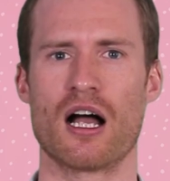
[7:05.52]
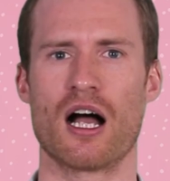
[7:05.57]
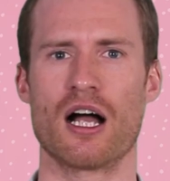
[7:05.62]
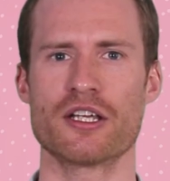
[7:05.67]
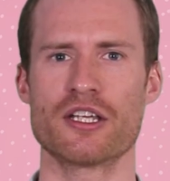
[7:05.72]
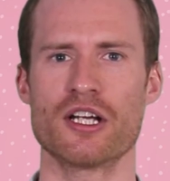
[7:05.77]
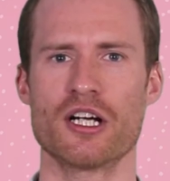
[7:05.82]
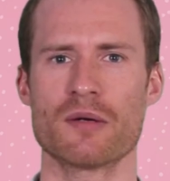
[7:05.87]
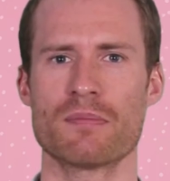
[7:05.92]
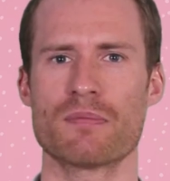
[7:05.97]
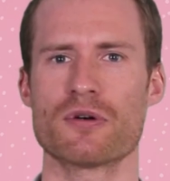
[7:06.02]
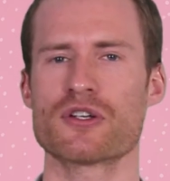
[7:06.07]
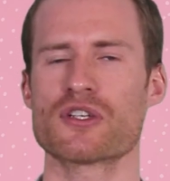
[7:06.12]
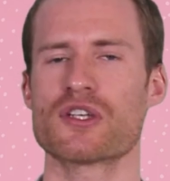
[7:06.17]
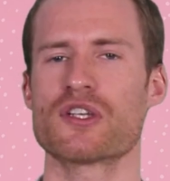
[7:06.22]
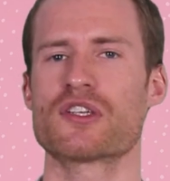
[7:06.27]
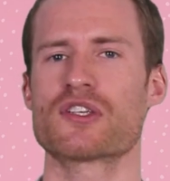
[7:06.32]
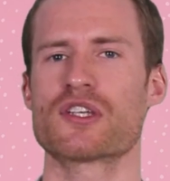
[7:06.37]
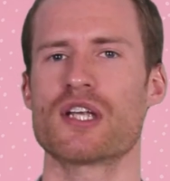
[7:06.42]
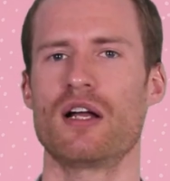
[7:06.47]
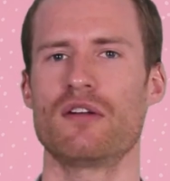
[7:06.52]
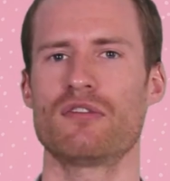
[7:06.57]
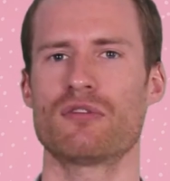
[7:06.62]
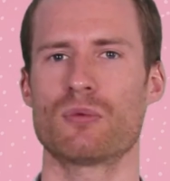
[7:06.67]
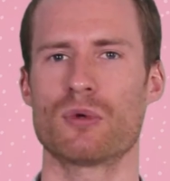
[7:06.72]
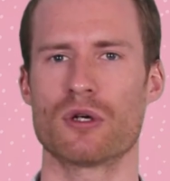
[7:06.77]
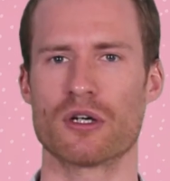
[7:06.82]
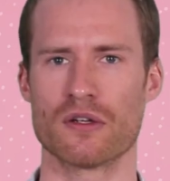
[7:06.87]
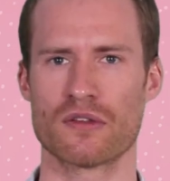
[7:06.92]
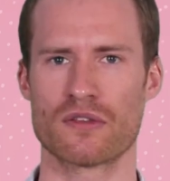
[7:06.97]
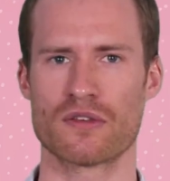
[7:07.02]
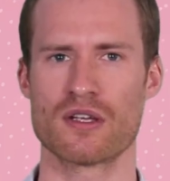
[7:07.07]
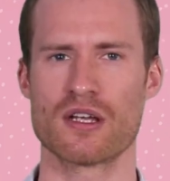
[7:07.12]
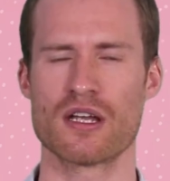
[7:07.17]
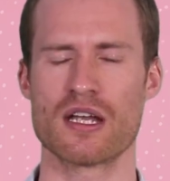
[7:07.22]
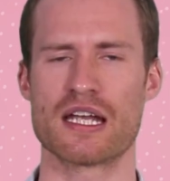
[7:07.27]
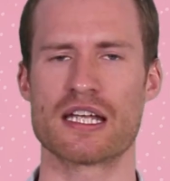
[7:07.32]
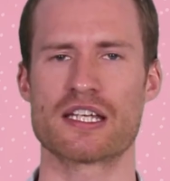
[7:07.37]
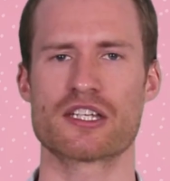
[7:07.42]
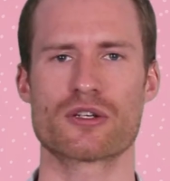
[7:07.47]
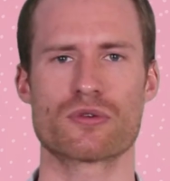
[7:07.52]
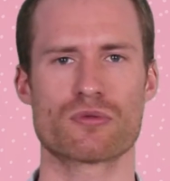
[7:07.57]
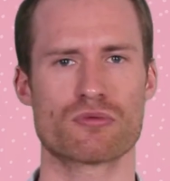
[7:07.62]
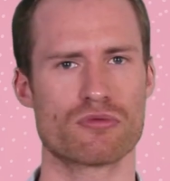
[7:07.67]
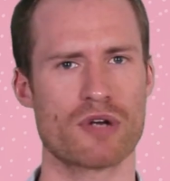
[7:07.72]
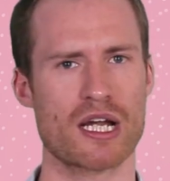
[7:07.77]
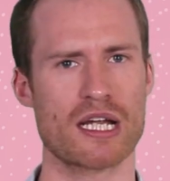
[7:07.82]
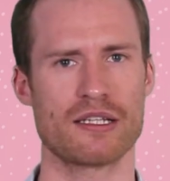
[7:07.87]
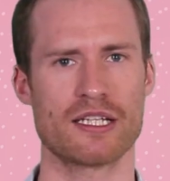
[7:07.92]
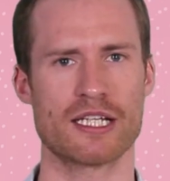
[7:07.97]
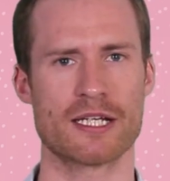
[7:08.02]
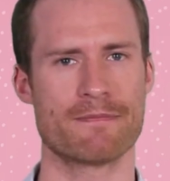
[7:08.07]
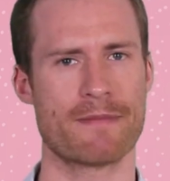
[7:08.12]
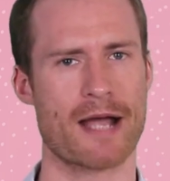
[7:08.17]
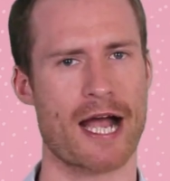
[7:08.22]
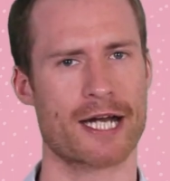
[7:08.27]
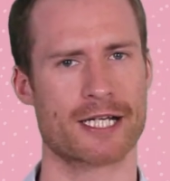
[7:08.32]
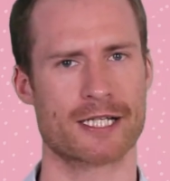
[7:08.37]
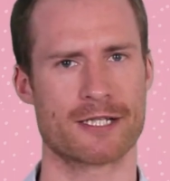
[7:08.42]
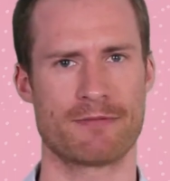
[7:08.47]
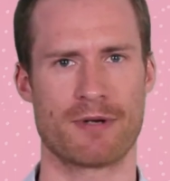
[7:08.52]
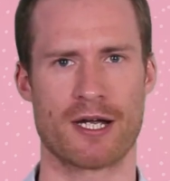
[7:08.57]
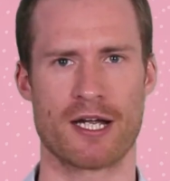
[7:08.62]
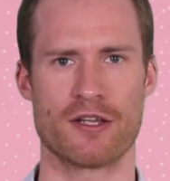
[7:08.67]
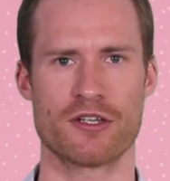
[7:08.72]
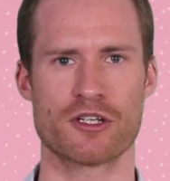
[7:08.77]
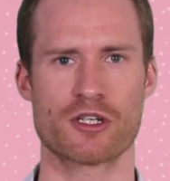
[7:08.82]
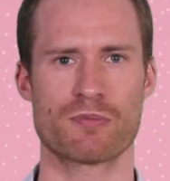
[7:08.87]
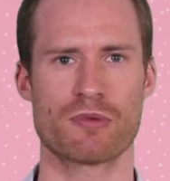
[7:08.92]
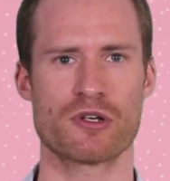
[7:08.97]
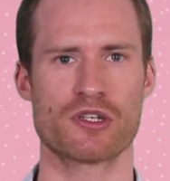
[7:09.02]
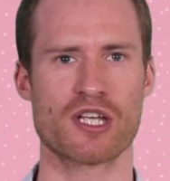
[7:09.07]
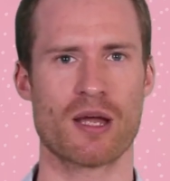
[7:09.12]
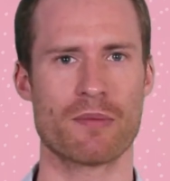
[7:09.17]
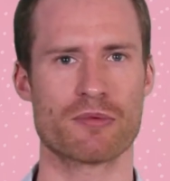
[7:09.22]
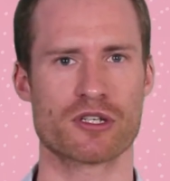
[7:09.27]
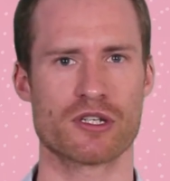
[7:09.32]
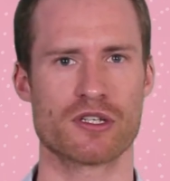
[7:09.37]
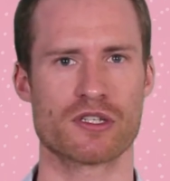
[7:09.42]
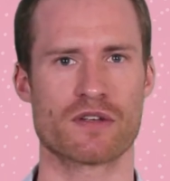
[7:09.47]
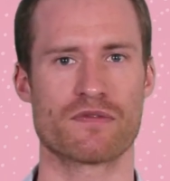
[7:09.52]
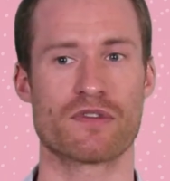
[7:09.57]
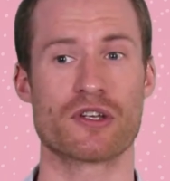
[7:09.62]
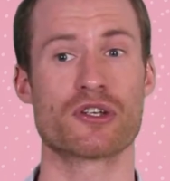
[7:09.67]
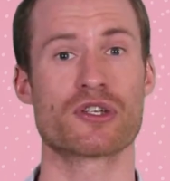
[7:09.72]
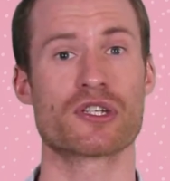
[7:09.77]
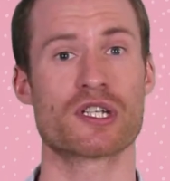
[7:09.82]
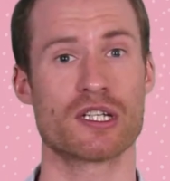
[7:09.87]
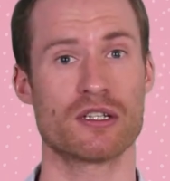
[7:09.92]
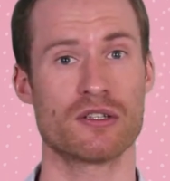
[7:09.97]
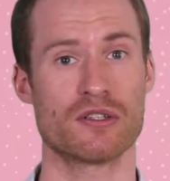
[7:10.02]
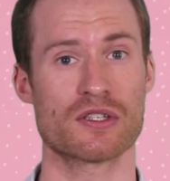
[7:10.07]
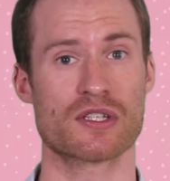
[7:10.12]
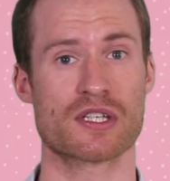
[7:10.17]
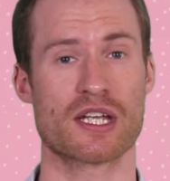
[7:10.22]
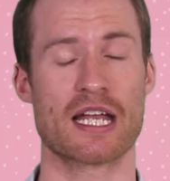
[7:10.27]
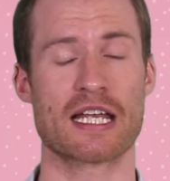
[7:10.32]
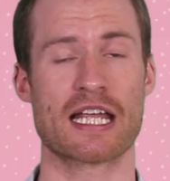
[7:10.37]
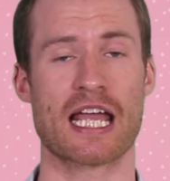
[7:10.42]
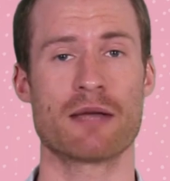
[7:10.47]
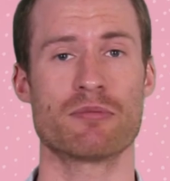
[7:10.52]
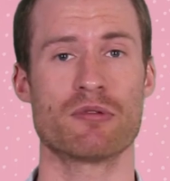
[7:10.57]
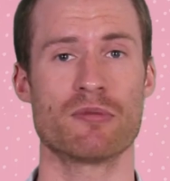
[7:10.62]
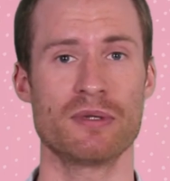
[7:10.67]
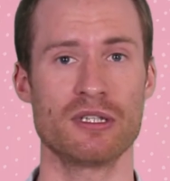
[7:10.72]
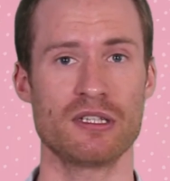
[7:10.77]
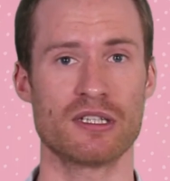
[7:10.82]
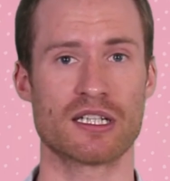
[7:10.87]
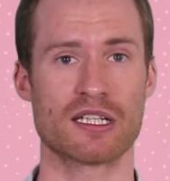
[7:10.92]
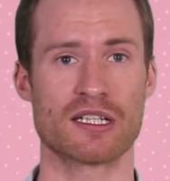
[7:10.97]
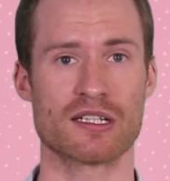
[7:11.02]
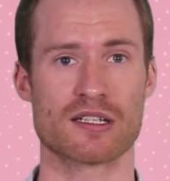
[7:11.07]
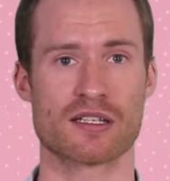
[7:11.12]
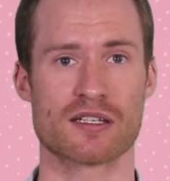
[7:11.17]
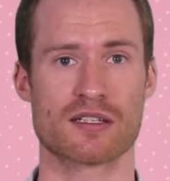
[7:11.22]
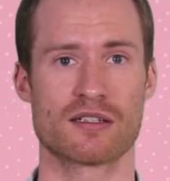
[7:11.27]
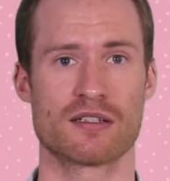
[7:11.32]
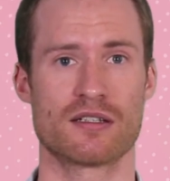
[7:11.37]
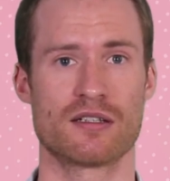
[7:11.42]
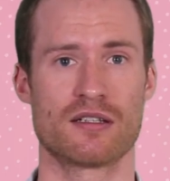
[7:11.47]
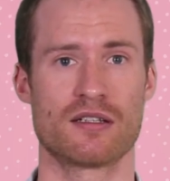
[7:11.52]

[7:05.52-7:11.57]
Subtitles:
a young person's self-worth is greatly impacted by others' perceptions of their skills and capabilities.